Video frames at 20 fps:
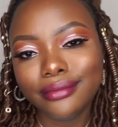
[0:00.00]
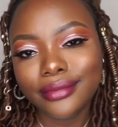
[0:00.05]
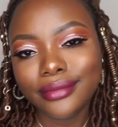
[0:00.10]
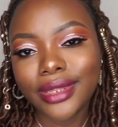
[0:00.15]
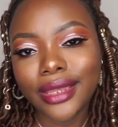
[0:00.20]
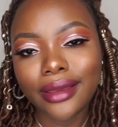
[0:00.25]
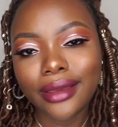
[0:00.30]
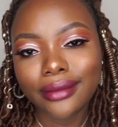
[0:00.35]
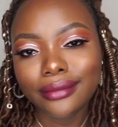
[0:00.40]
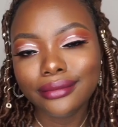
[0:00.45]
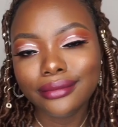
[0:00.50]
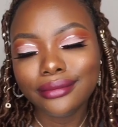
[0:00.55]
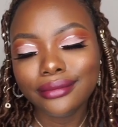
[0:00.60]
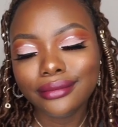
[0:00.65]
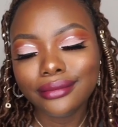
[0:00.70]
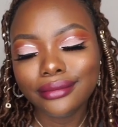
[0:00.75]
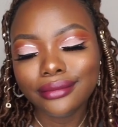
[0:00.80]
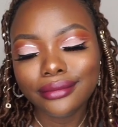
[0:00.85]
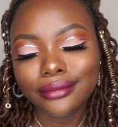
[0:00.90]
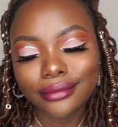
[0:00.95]
yeah,
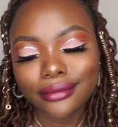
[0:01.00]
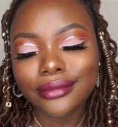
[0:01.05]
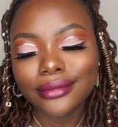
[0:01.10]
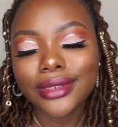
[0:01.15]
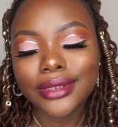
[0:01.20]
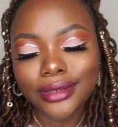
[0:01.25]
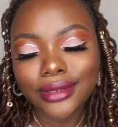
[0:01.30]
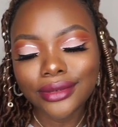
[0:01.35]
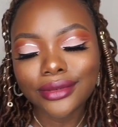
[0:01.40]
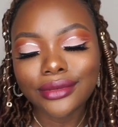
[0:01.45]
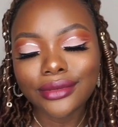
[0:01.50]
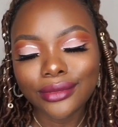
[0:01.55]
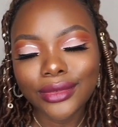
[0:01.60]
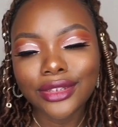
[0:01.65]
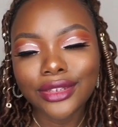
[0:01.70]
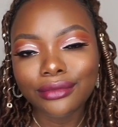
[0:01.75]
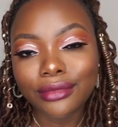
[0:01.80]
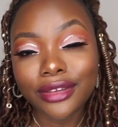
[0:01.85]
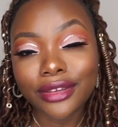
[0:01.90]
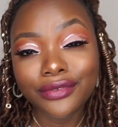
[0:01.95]
this is one
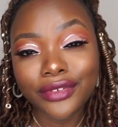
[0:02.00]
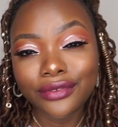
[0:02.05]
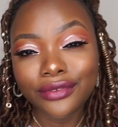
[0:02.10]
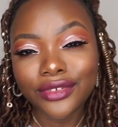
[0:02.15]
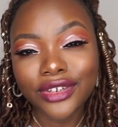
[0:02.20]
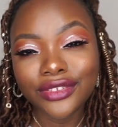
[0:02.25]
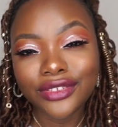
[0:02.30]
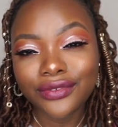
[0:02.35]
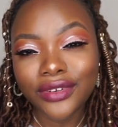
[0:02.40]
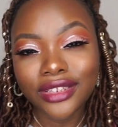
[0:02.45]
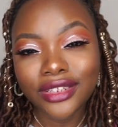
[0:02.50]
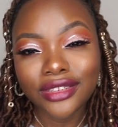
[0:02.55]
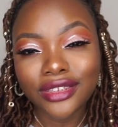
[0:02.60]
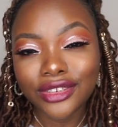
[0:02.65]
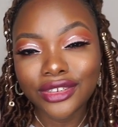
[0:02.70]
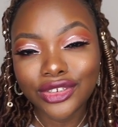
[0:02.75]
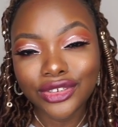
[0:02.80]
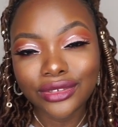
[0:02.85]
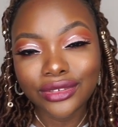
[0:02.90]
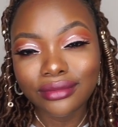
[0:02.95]
of my favorite
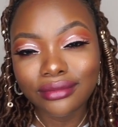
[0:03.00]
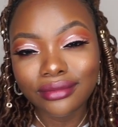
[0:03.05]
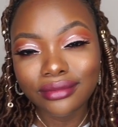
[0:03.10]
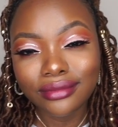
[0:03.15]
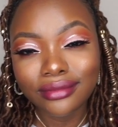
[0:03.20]
foundation.